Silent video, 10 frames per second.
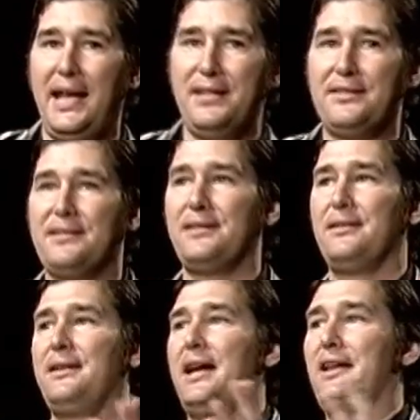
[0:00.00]
ace
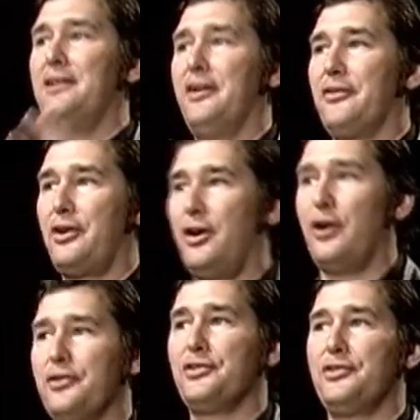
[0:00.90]
and another
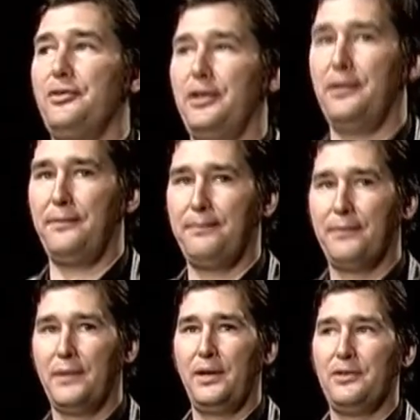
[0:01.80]
card suited.
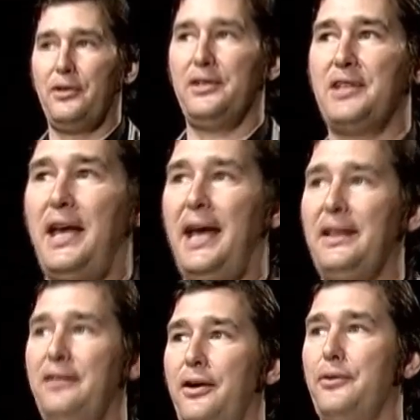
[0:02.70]
So let's
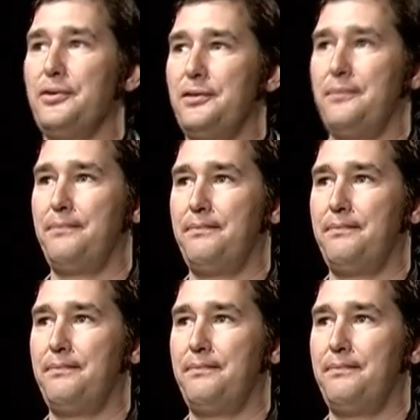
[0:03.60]
add those.